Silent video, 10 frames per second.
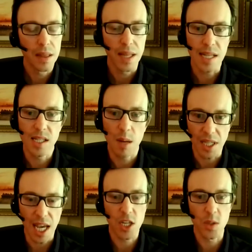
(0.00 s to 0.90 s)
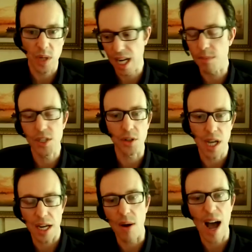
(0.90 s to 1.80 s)
less obligations when it comes to
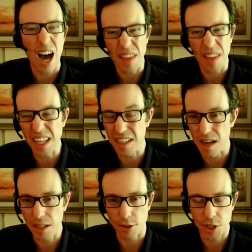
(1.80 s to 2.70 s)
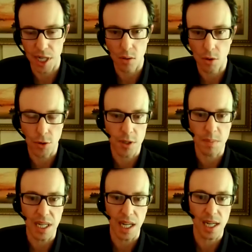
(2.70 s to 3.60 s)
how they conduct their shareholders
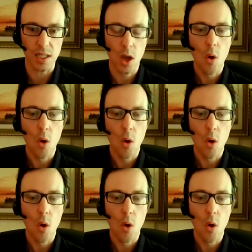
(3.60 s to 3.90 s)
meetings,